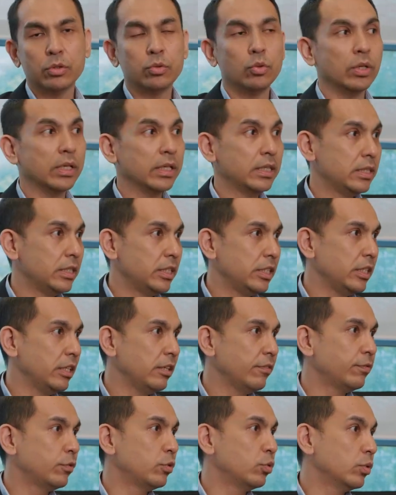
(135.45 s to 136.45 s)
to
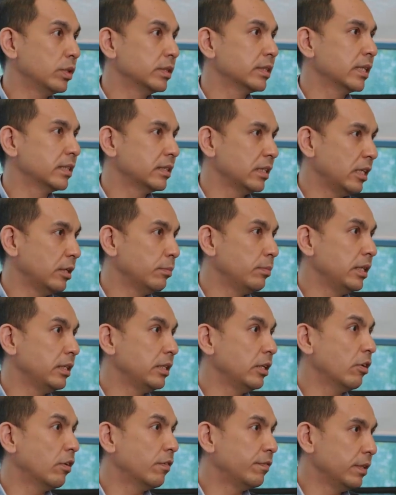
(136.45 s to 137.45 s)
achieve towards
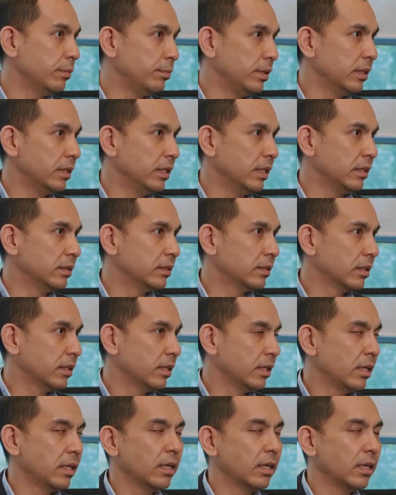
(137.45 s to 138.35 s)
sustainability of the buildings.